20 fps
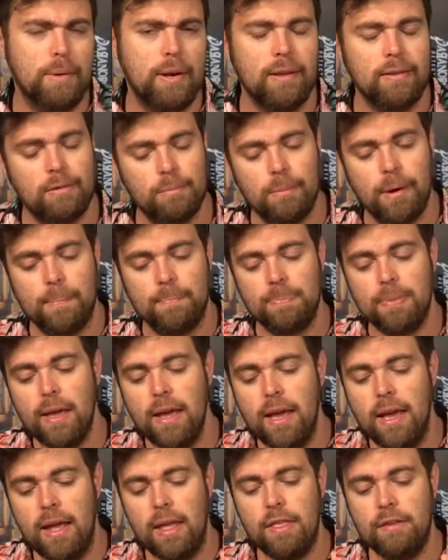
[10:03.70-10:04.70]
minutes, but
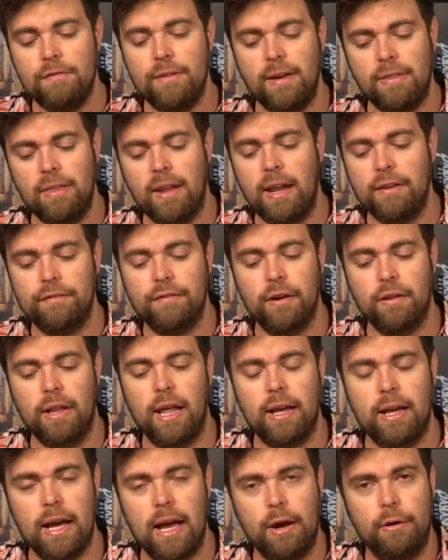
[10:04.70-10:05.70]
in the fact that I felt
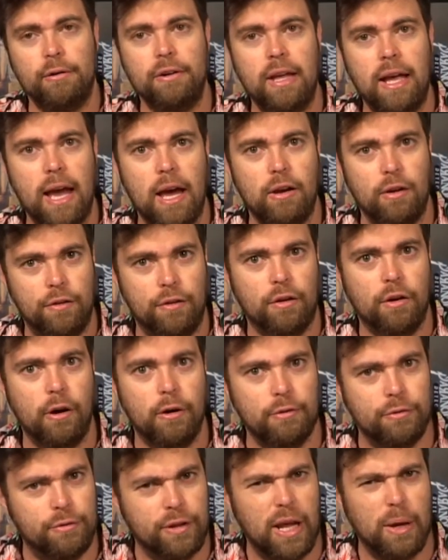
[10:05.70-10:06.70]
like I already had all the
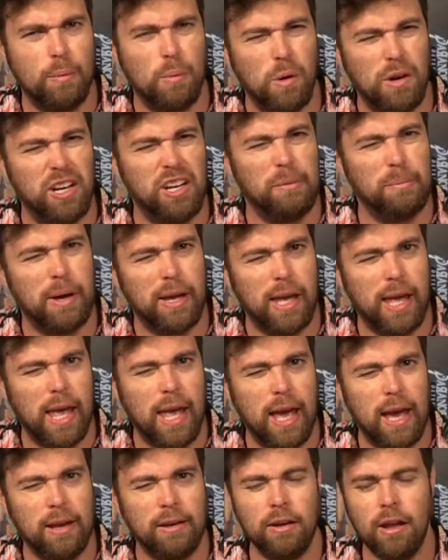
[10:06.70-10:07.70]
cards that I wanted in my
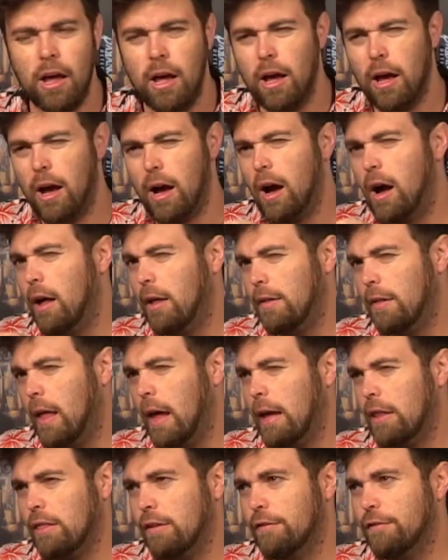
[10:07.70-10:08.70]
hand on
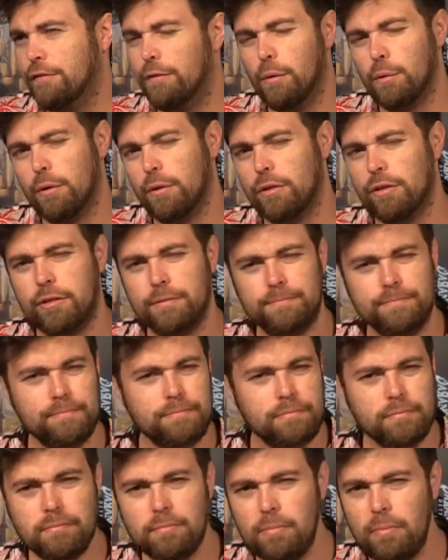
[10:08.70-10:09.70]
like the fourth,
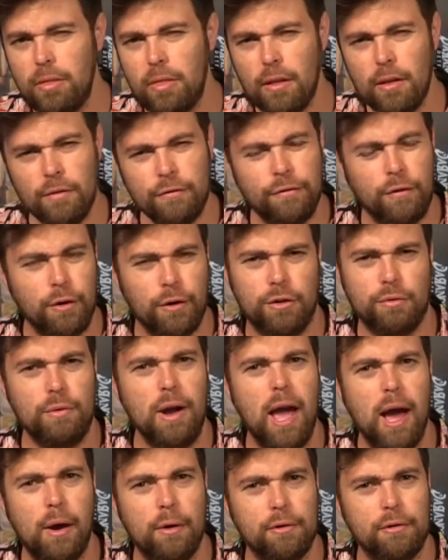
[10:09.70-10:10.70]
fourth
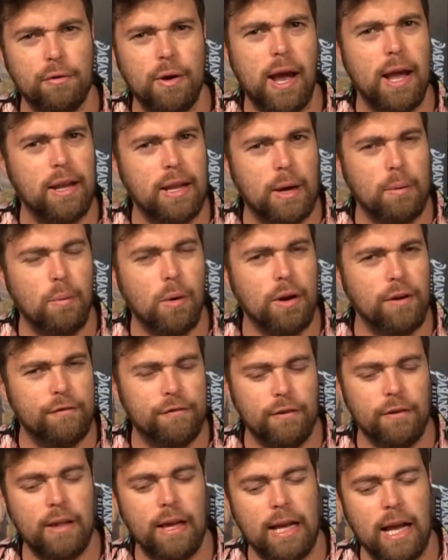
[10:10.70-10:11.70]
round, right? And I want to
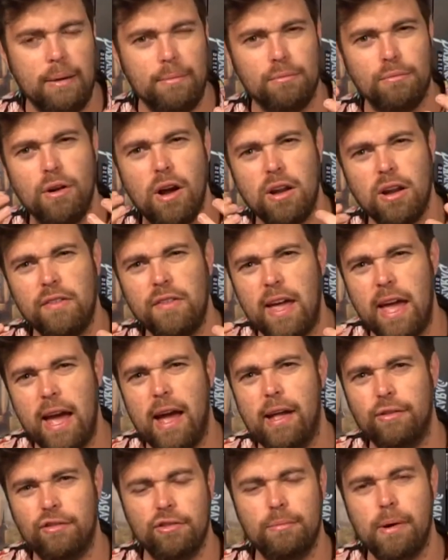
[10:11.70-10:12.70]
feel like I'm right on the
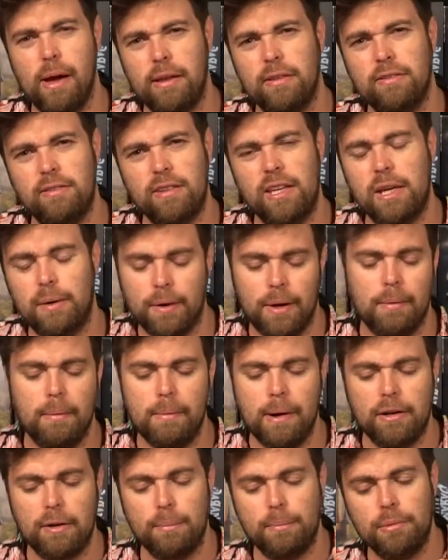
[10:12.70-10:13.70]
edge of my seat when I'm
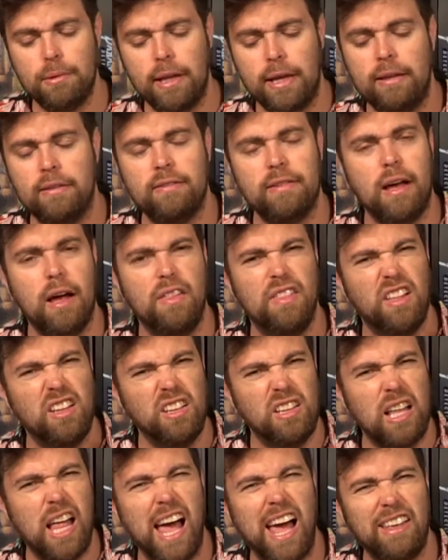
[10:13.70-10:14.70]
about to place down the
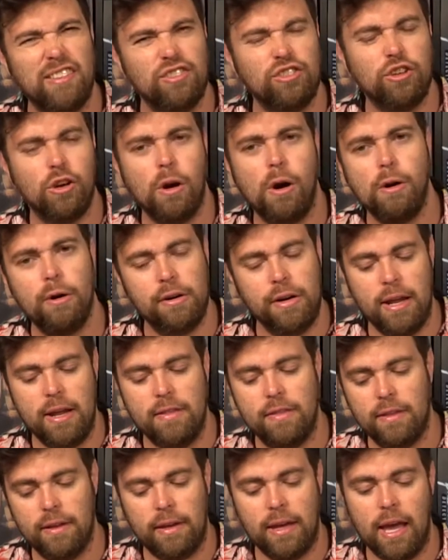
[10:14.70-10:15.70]
last card
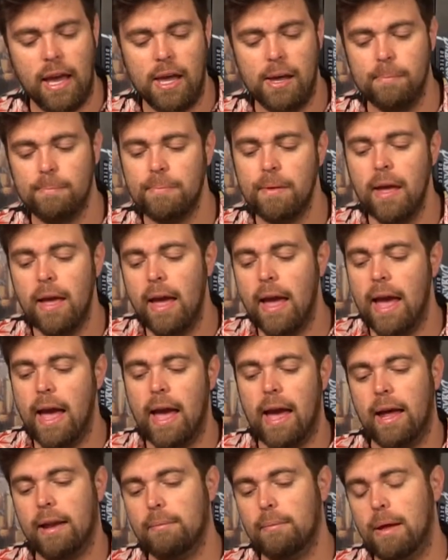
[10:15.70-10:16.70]
in the game.
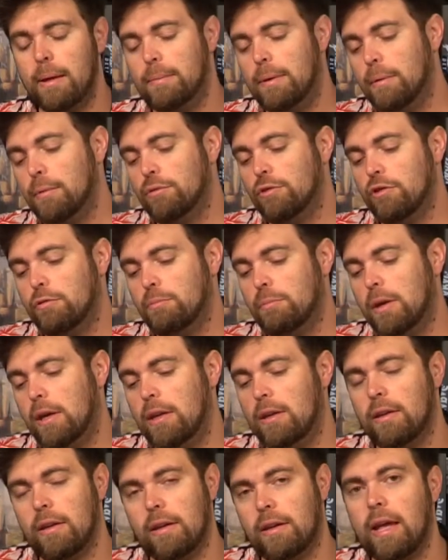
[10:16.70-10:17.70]
And maybe it was just
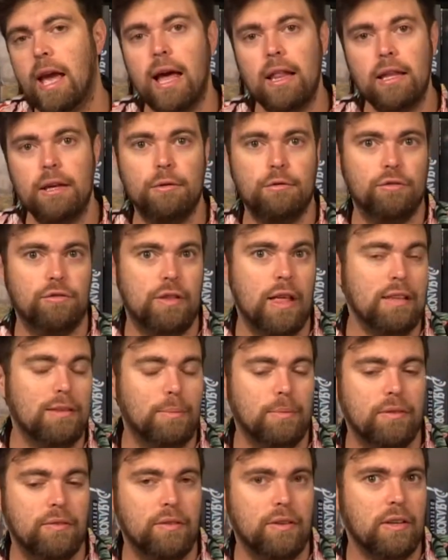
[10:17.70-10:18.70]
me and Kelly or just that
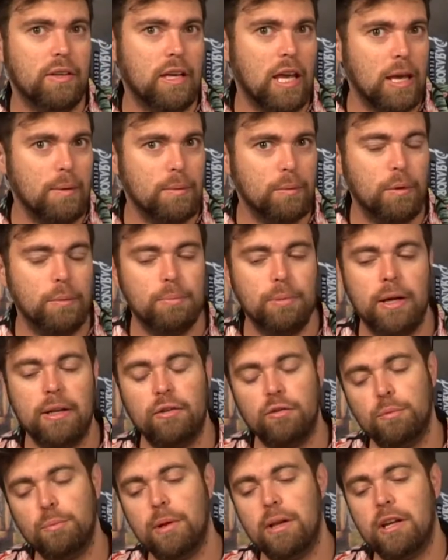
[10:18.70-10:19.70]
specific game that we played
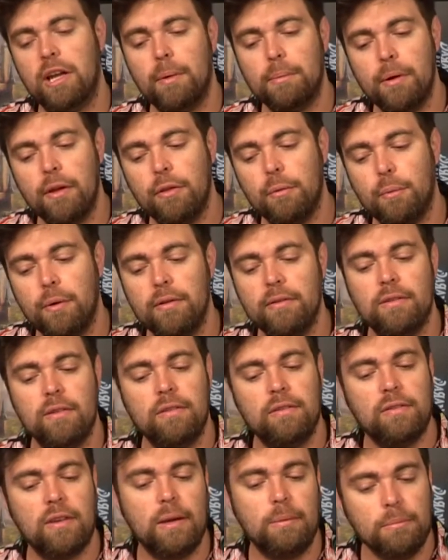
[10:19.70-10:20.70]
because we played a couple other ones
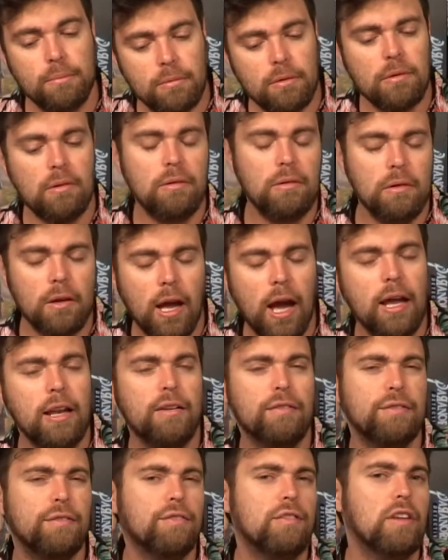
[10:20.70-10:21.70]
that seemed mm,
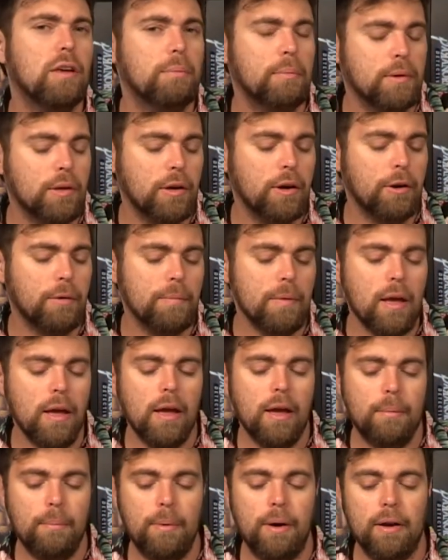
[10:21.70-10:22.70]
kind of similar.
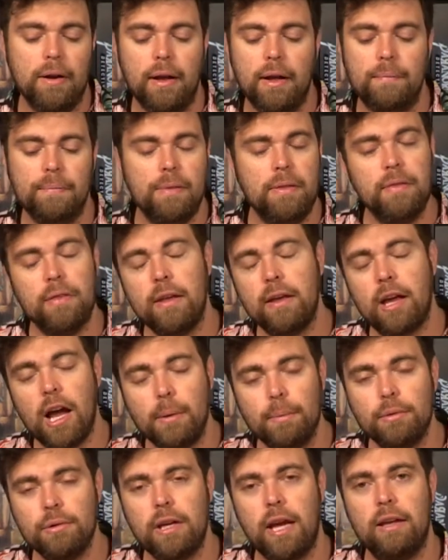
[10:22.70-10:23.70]
But uh, in a
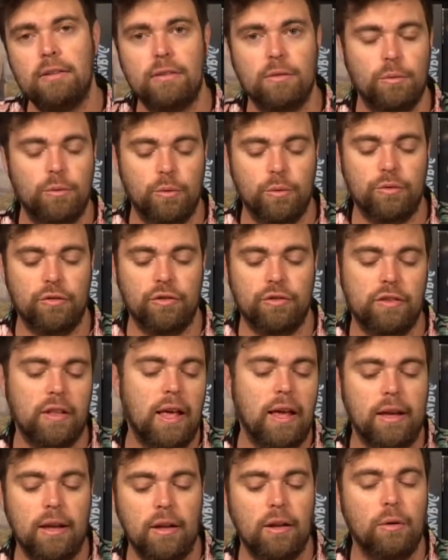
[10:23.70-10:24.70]
couple cases, it was just
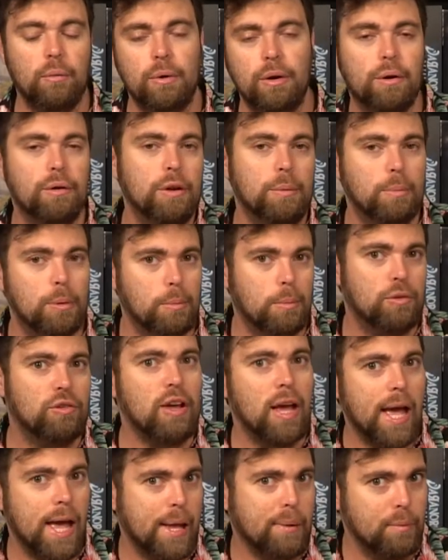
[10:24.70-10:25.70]
like, you know, we already pretty much
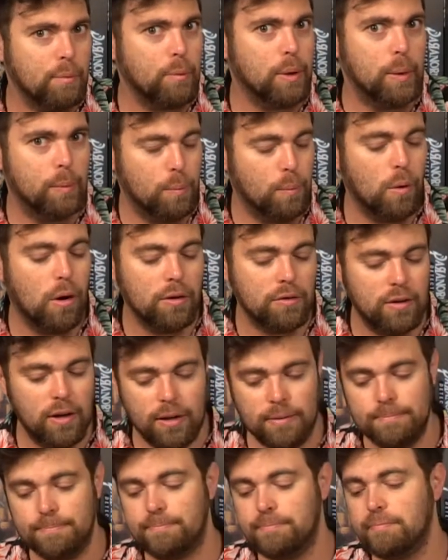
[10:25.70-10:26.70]
had what we
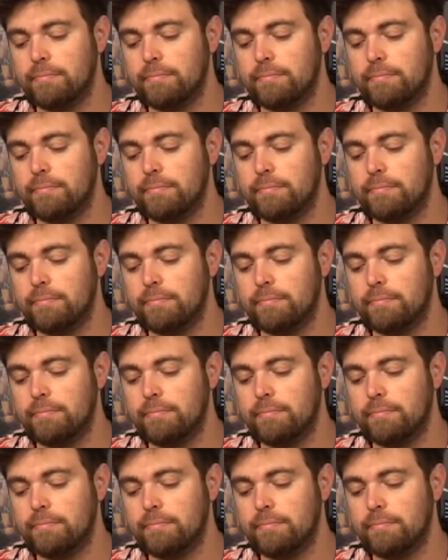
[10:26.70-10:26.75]
wanted.